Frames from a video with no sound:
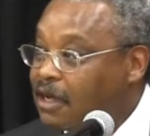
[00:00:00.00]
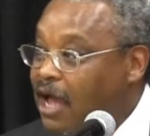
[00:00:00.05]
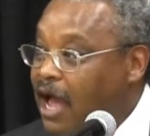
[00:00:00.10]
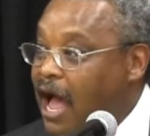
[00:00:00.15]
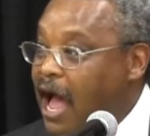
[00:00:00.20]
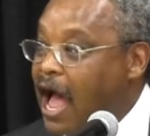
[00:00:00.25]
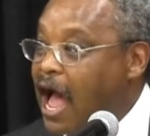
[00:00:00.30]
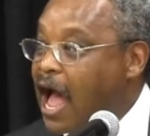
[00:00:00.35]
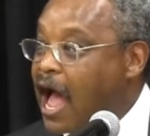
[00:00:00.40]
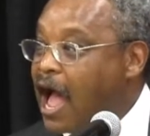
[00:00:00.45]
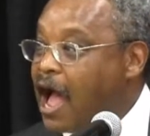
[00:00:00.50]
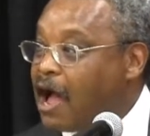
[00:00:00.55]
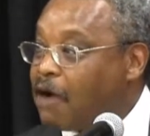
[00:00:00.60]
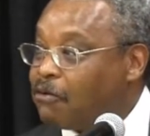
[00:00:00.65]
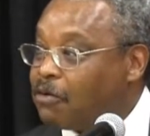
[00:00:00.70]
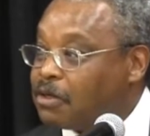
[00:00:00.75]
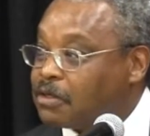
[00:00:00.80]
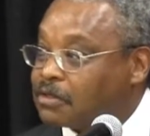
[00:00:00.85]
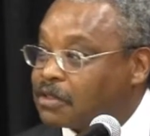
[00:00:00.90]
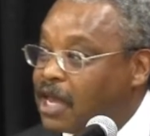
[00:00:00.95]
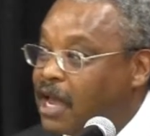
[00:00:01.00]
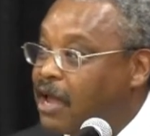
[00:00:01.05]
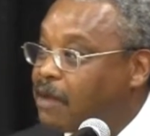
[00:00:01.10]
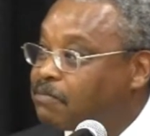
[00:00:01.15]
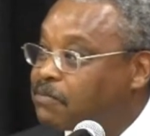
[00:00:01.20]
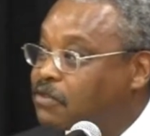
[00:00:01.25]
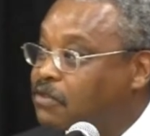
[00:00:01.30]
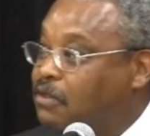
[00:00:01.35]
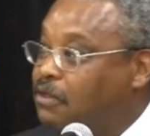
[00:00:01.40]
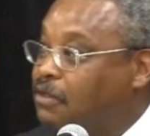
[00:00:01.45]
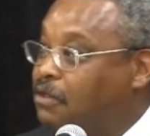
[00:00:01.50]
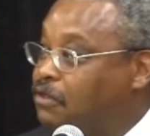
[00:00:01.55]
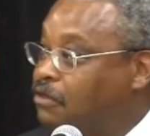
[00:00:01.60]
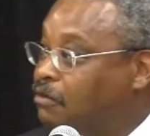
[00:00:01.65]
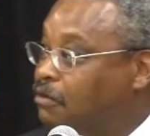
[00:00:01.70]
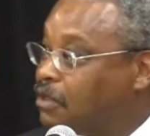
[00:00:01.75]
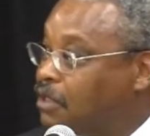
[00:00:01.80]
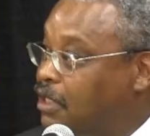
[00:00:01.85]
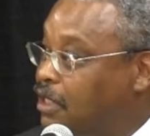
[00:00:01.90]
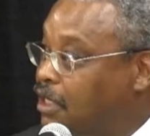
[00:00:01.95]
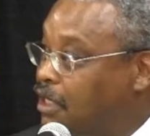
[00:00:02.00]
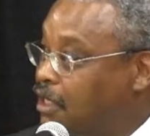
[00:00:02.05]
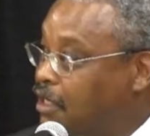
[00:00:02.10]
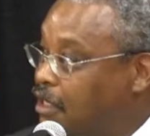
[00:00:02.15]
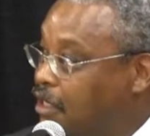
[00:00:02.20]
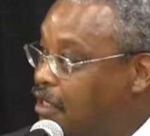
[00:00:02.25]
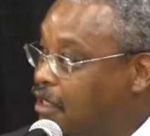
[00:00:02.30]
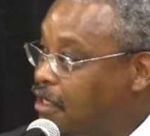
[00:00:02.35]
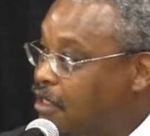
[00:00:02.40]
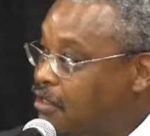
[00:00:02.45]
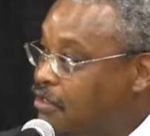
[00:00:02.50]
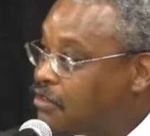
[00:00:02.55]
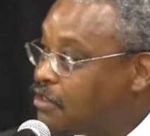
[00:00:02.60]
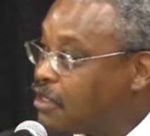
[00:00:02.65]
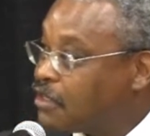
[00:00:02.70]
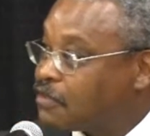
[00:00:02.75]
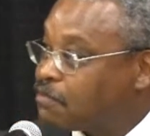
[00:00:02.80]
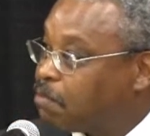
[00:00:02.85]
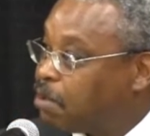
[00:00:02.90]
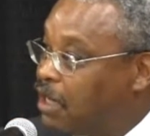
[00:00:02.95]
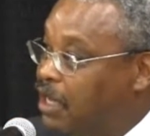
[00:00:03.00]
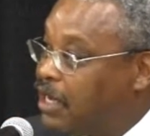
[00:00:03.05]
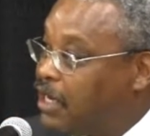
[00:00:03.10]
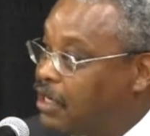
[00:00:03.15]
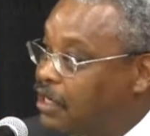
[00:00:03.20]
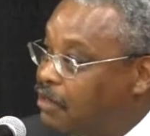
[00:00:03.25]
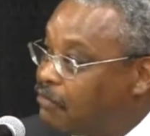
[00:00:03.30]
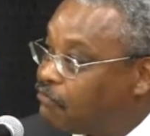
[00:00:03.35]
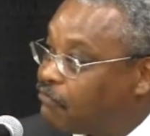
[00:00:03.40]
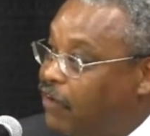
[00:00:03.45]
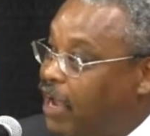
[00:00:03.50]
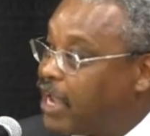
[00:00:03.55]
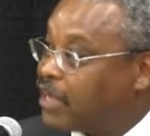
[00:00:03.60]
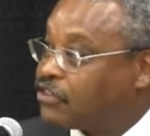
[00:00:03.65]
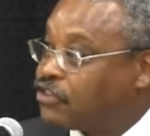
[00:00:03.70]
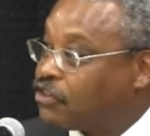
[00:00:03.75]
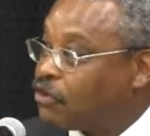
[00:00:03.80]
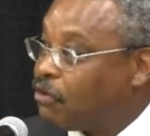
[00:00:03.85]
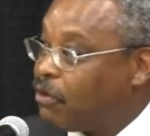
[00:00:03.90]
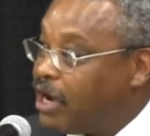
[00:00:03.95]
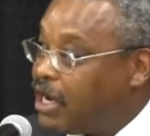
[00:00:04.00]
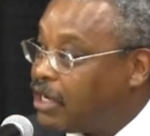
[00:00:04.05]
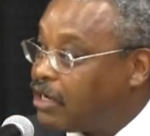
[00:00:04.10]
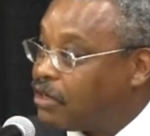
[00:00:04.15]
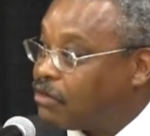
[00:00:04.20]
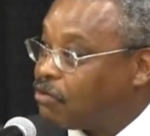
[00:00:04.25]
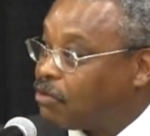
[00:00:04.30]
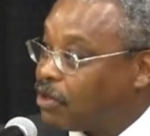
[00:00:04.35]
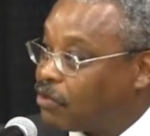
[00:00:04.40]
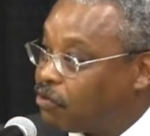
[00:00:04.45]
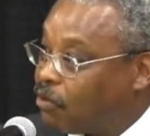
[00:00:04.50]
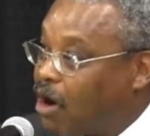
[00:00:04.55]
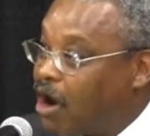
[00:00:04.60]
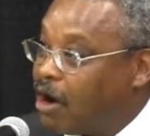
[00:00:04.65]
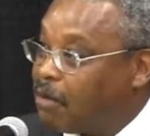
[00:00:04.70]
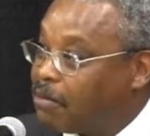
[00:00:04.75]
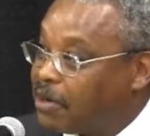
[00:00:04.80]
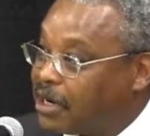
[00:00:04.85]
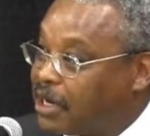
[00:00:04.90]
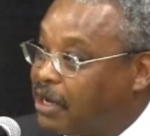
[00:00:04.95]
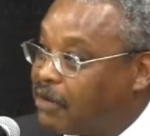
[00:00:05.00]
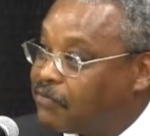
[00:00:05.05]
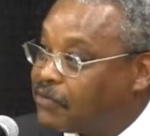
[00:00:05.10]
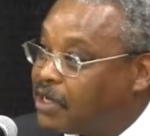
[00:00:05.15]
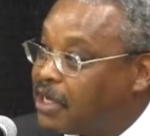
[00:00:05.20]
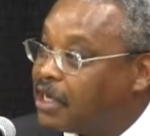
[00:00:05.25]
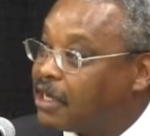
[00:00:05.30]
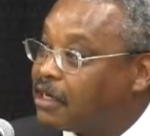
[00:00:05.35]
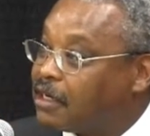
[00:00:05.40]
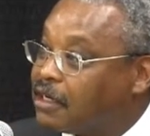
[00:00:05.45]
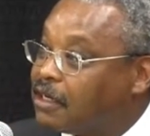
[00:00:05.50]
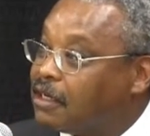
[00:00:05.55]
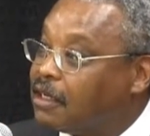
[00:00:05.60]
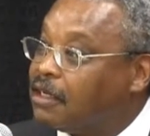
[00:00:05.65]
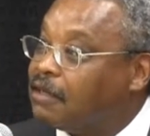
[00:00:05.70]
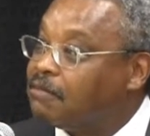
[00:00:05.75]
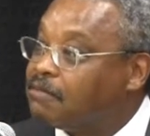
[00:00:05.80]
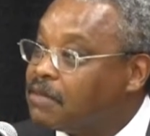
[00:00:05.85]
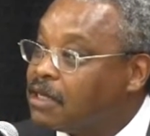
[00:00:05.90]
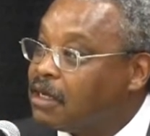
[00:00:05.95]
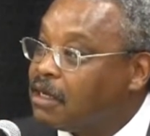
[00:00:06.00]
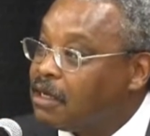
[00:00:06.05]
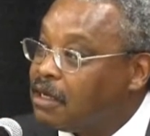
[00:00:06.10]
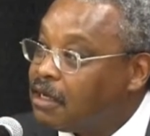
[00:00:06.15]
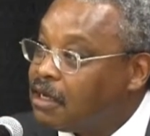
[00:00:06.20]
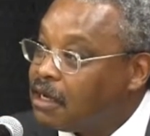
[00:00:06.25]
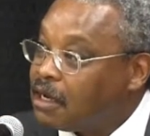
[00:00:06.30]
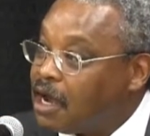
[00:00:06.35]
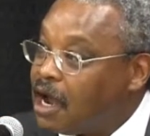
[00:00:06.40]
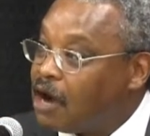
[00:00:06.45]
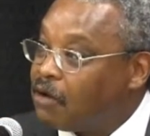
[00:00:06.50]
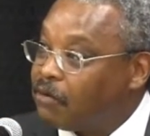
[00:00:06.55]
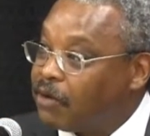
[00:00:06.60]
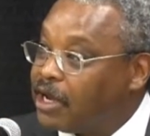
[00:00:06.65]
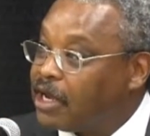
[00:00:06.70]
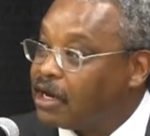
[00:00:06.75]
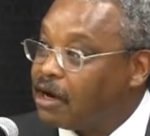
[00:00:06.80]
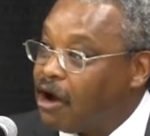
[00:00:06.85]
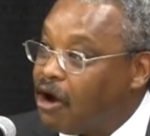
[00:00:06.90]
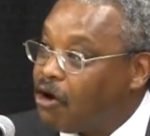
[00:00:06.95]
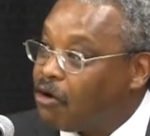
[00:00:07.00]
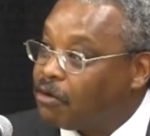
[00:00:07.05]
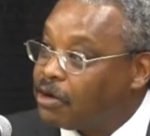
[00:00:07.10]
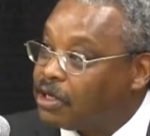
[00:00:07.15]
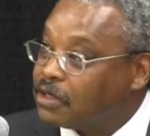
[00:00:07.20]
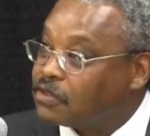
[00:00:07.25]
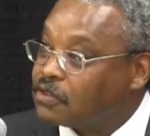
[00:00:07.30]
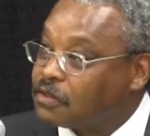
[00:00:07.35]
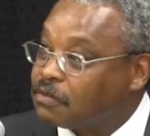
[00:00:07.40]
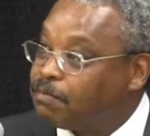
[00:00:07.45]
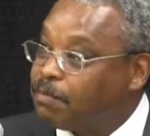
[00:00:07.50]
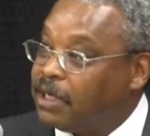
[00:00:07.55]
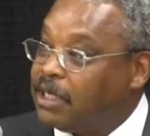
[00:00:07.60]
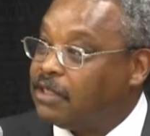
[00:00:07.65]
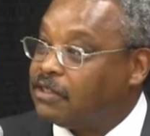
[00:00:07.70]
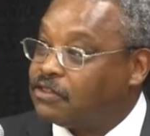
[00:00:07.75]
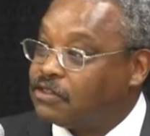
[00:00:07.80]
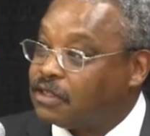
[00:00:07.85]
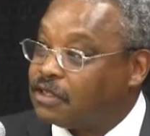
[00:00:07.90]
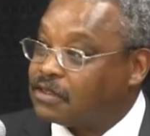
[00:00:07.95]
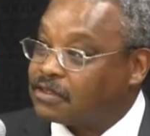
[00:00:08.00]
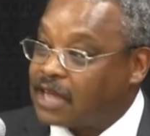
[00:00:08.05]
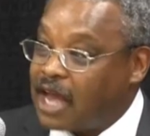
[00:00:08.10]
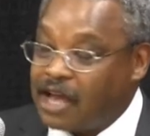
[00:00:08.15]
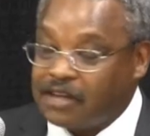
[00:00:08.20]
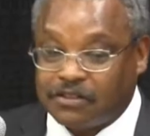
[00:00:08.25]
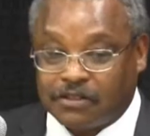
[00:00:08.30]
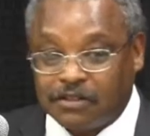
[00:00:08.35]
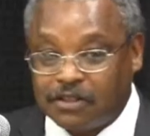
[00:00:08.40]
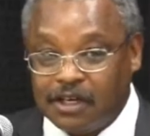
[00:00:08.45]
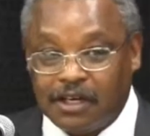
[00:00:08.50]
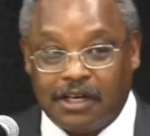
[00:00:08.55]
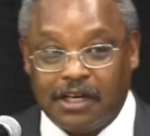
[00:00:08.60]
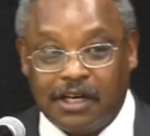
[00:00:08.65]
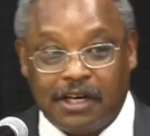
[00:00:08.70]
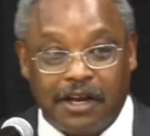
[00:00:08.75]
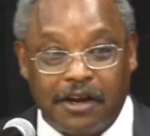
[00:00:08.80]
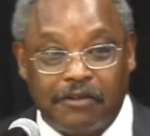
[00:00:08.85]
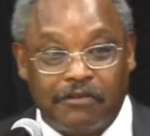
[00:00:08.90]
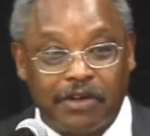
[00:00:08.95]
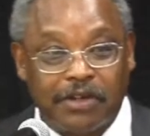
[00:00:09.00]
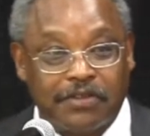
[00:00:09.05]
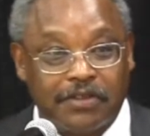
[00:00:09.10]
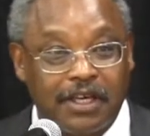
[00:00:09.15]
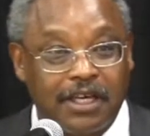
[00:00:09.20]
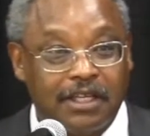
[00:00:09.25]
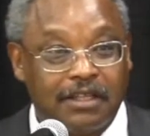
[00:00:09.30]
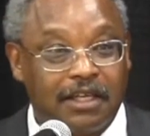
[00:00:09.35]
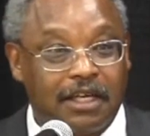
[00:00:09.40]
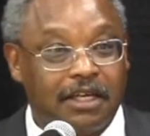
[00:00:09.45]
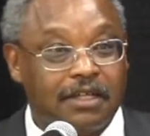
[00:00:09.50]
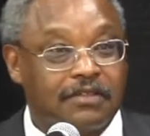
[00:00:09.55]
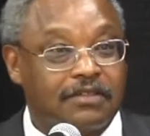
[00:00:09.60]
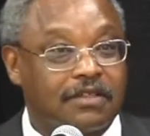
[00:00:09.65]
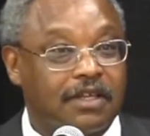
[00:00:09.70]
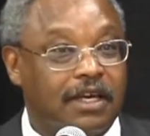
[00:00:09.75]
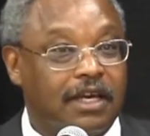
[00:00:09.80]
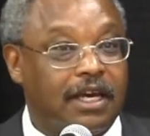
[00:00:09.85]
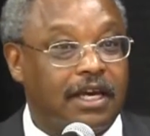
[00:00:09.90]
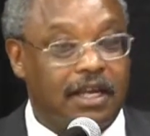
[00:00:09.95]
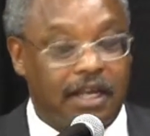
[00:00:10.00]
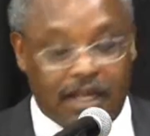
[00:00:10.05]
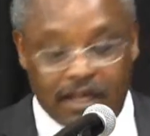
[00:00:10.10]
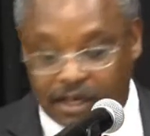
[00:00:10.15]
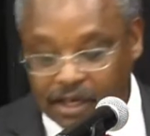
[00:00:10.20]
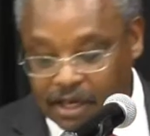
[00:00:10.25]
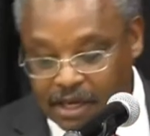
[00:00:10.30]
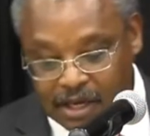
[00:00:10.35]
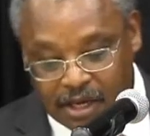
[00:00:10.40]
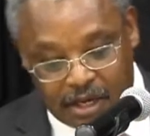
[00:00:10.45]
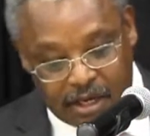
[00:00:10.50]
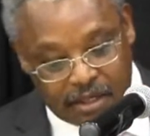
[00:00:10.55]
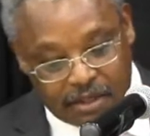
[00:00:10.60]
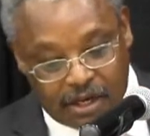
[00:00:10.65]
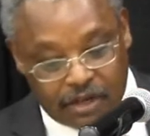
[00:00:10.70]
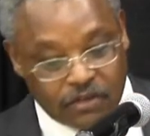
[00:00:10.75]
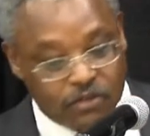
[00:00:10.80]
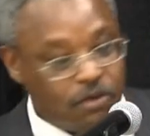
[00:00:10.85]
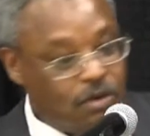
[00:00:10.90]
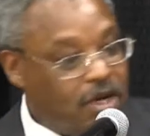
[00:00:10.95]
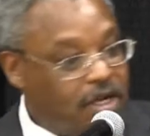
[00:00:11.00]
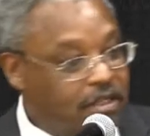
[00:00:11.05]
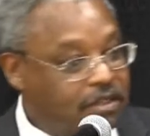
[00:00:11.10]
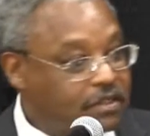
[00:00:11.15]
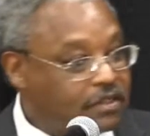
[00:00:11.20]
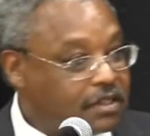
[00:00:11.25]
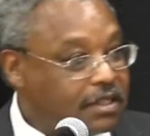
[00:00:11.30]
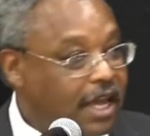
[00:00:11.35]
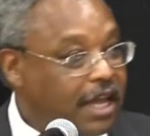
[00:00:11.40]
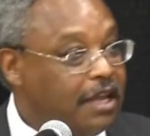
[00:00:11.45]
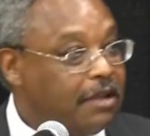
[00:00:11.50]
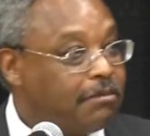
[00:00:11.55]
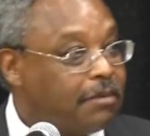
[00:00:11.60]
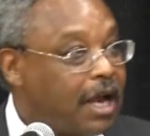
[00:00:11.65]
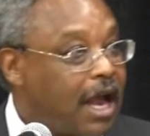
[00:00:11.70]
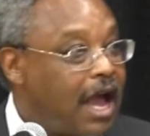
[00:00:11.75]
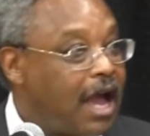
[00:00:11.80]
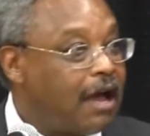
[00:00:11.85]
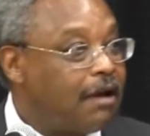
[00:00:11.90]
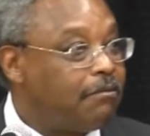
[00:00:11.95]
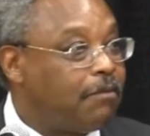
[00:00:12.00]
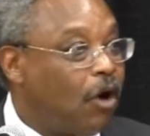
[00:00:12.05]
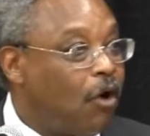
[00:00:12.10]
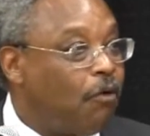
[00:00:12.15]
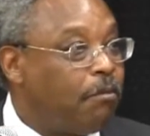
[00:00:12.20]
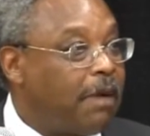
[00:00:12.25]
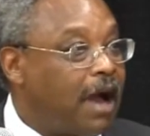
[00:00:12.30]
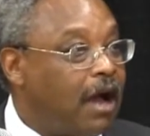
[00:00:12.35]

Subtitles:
I was absolutely just plain infatuated with Robert F. Kennedy. I read all his speeches. I studied everything that he said. And there's one statement, I hope